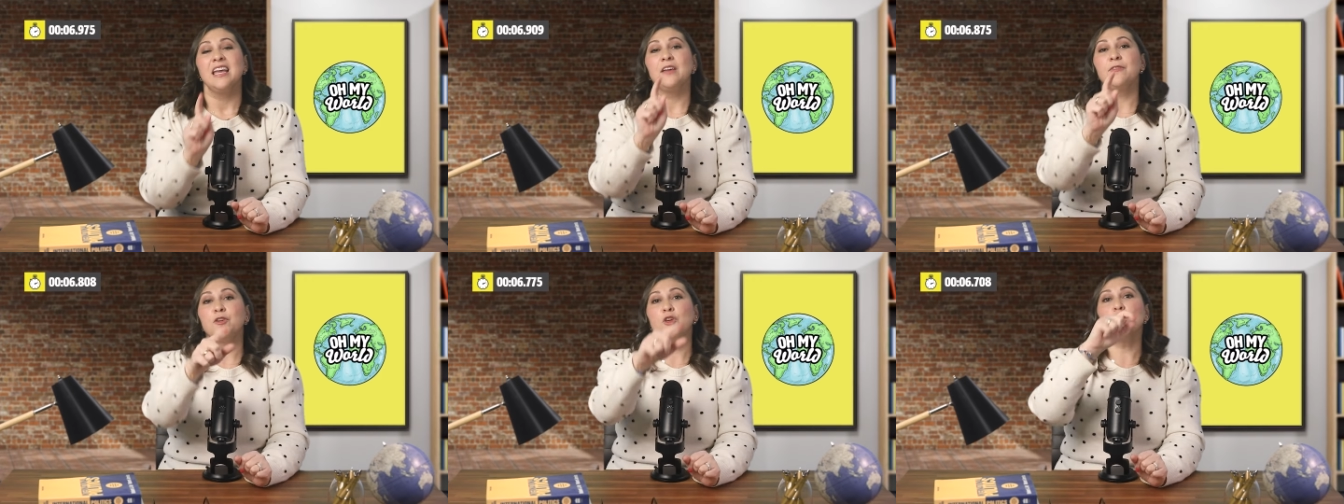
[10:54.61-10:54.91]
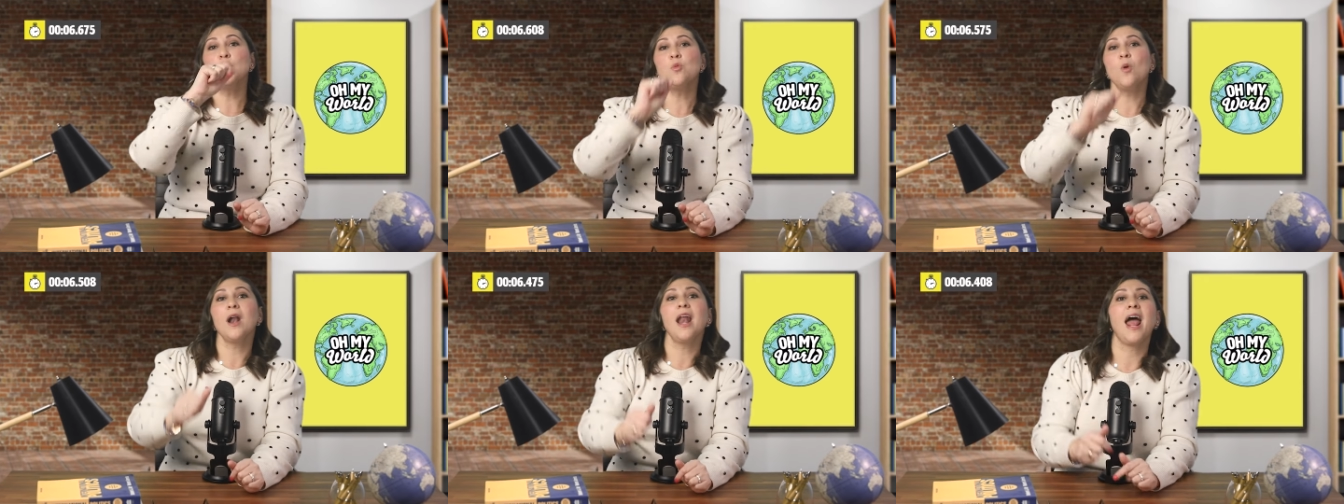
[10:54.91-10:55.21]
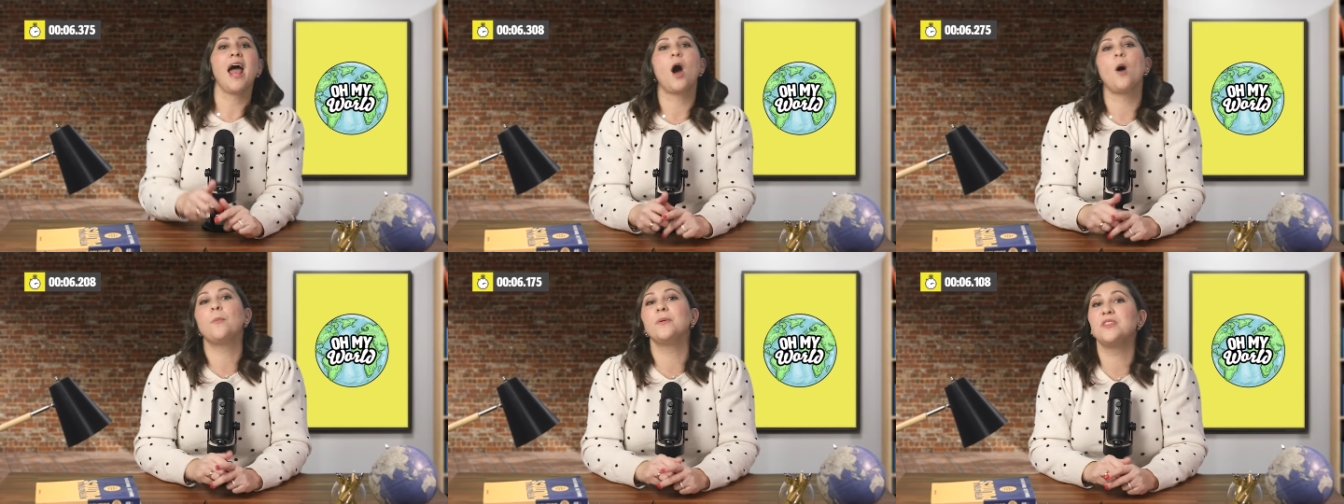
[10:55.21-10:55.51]
If you want
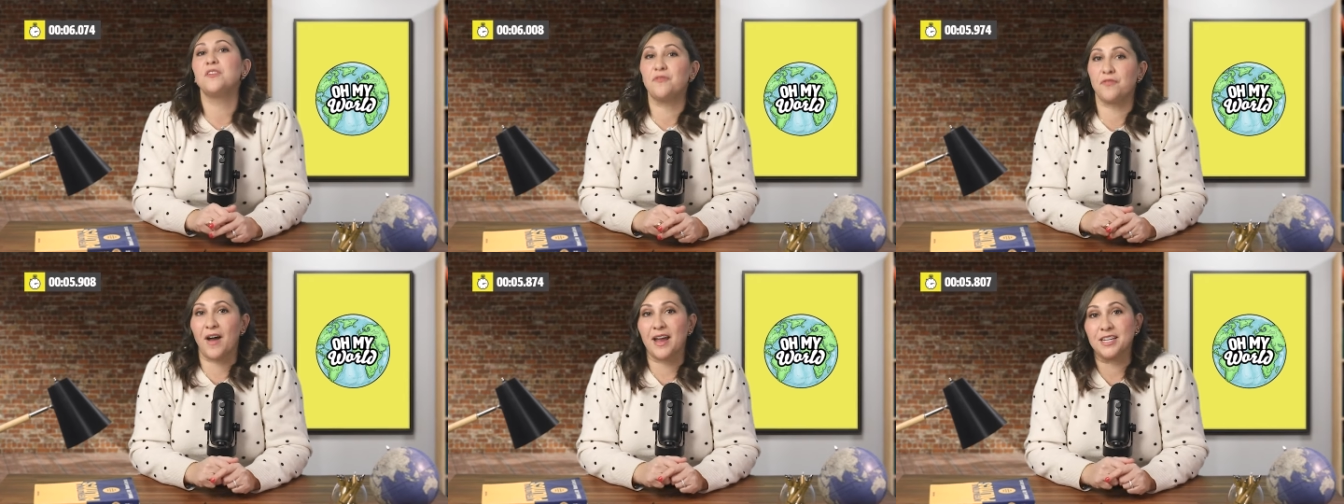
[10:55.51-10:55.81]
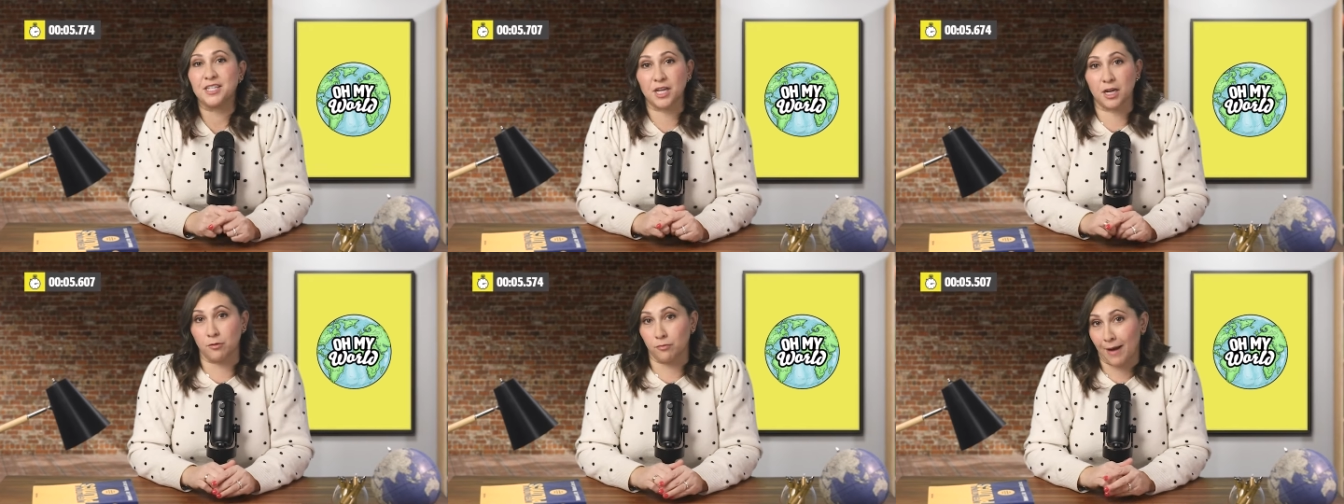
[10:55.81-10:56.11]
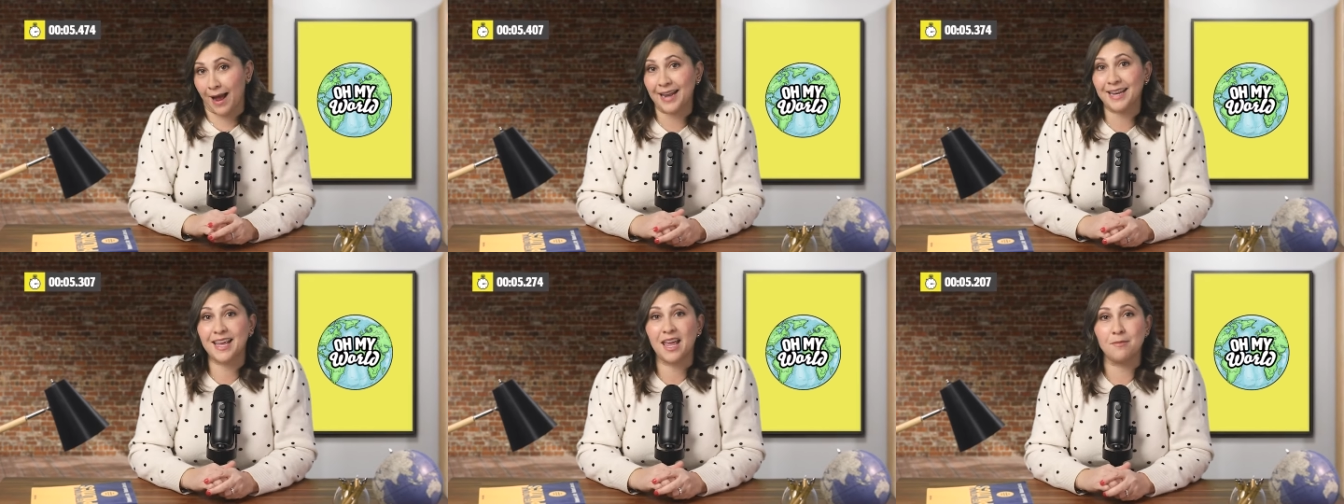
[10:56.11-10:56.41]
help in the fight to
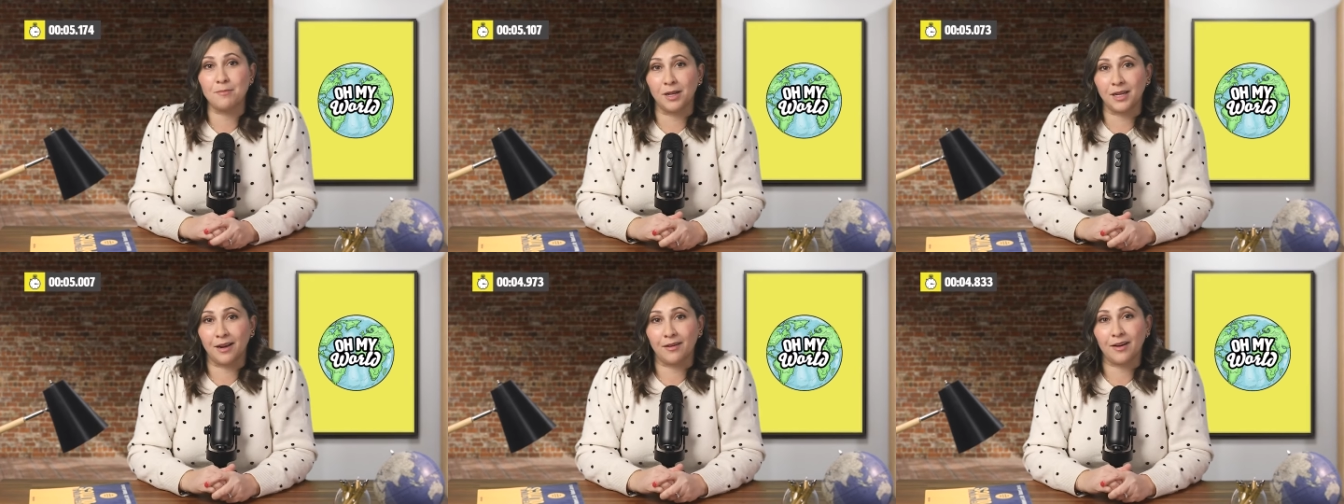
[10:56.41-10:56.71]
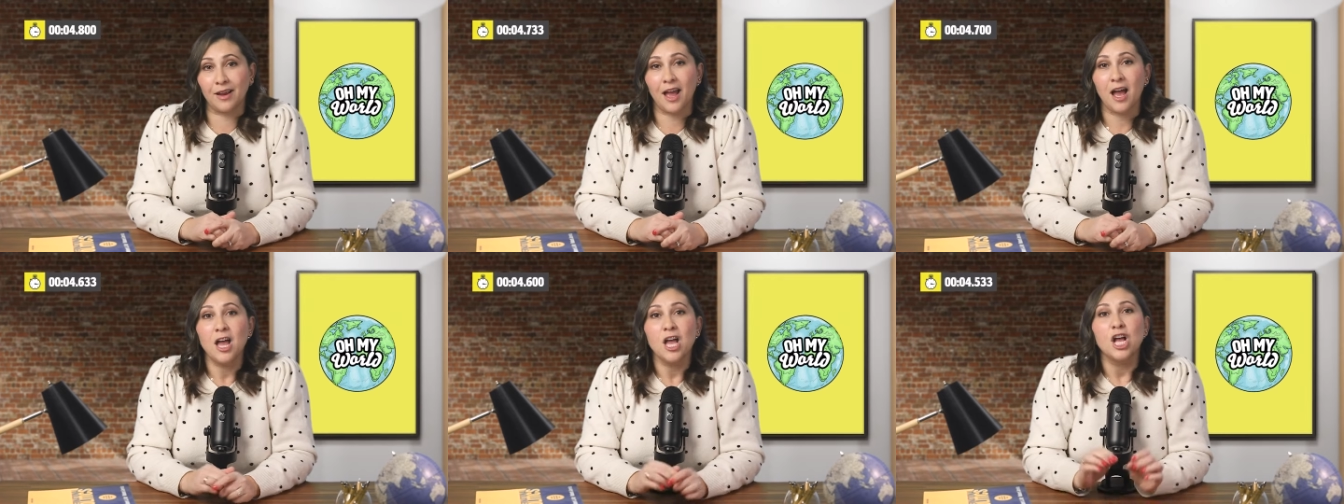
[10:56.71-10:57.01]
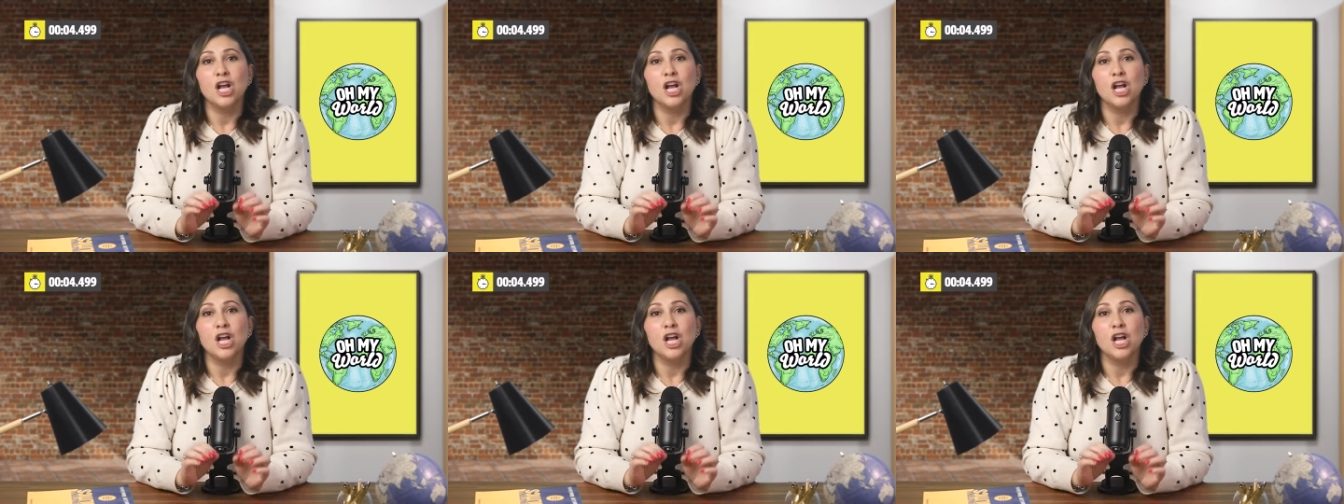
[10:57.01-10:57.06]
eradicate malaria,